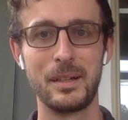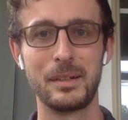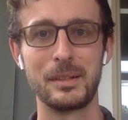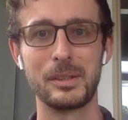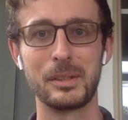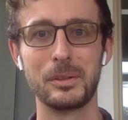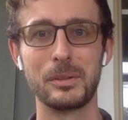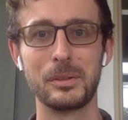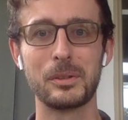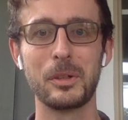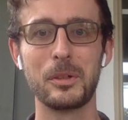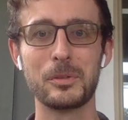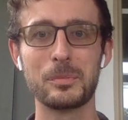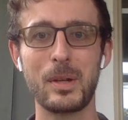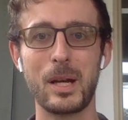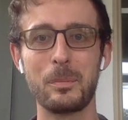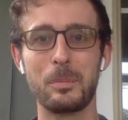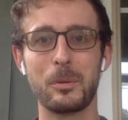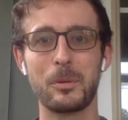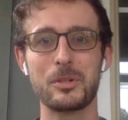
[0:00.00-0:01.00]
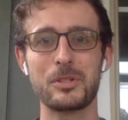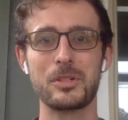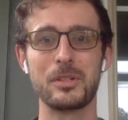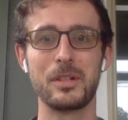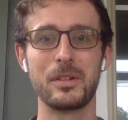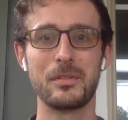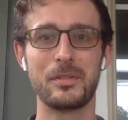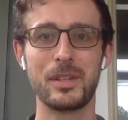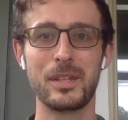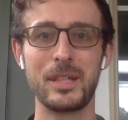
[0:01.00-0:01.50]
I'm going to close my portion
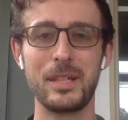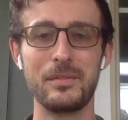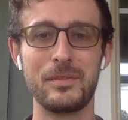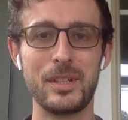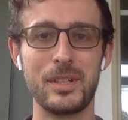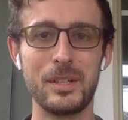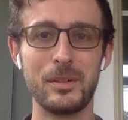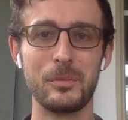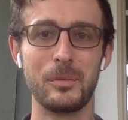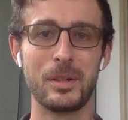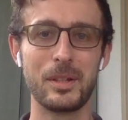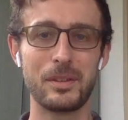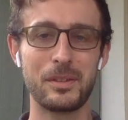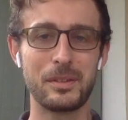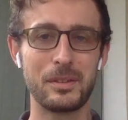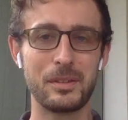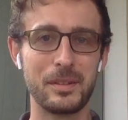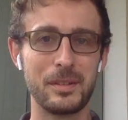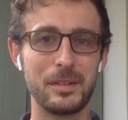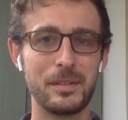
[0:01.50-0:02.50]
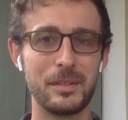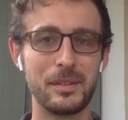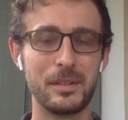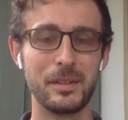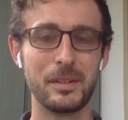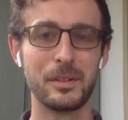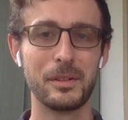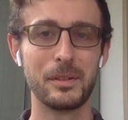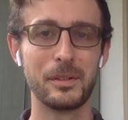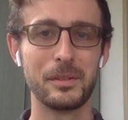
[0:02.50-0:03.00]
of the evening with
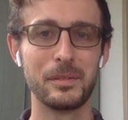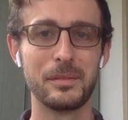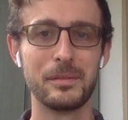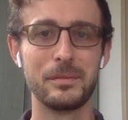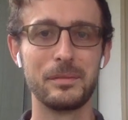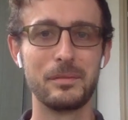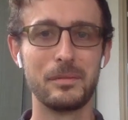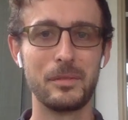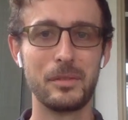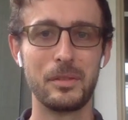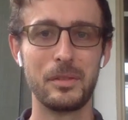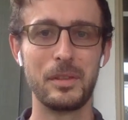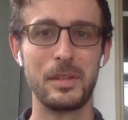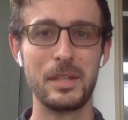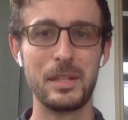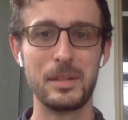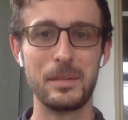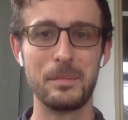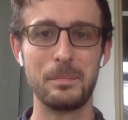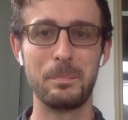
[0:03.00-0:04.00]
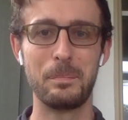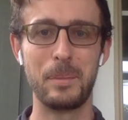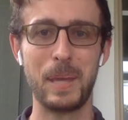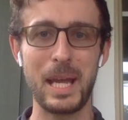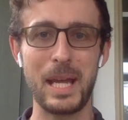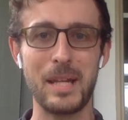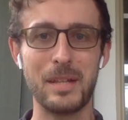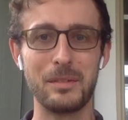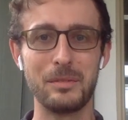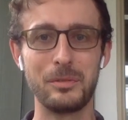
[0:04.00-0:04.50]
the
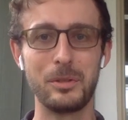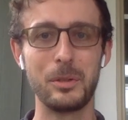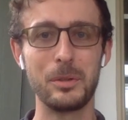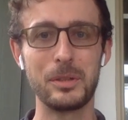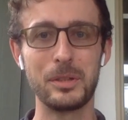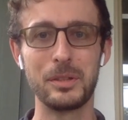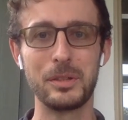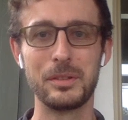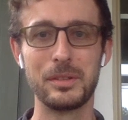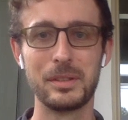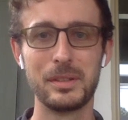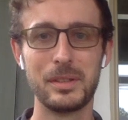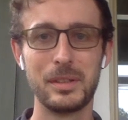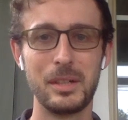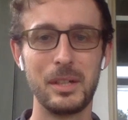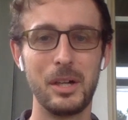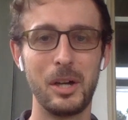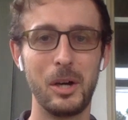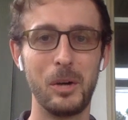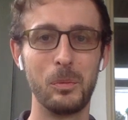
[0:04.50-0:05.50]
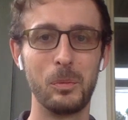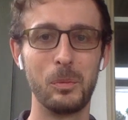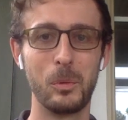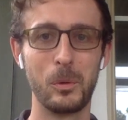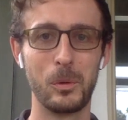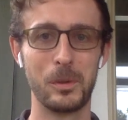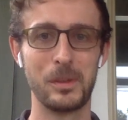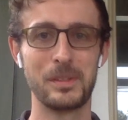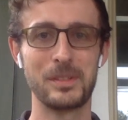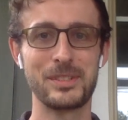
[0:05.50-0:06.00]
band voted
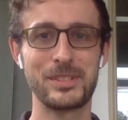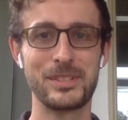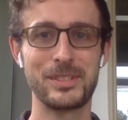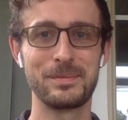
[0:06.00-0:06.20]
awards.